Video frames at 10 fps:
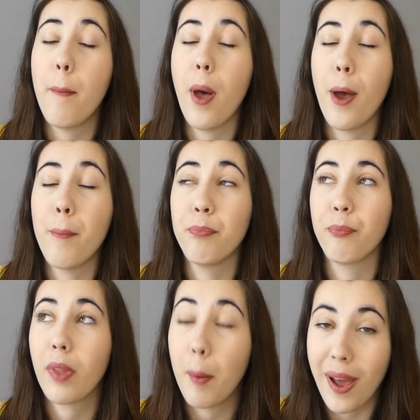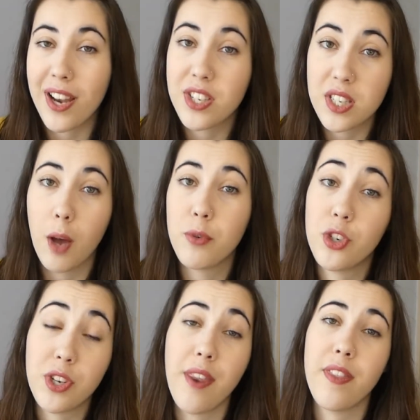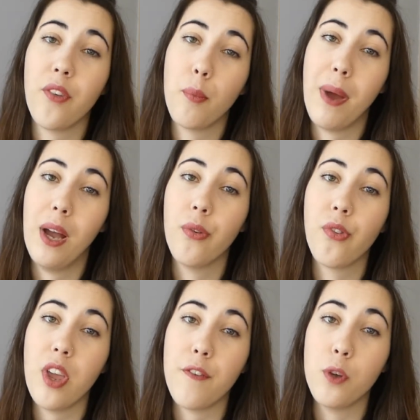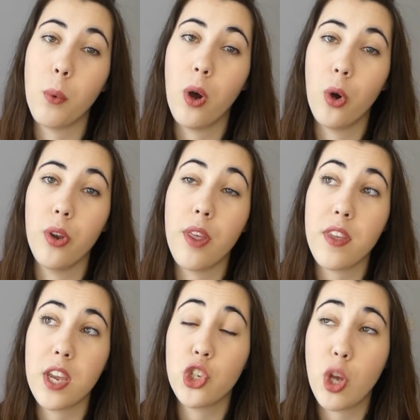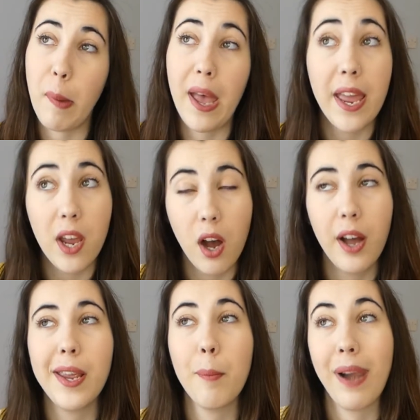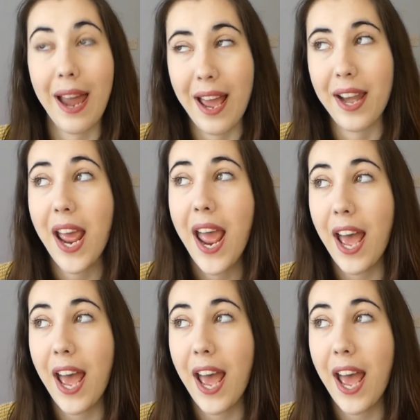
balances up to £10,000 if you are on the ChipAI plan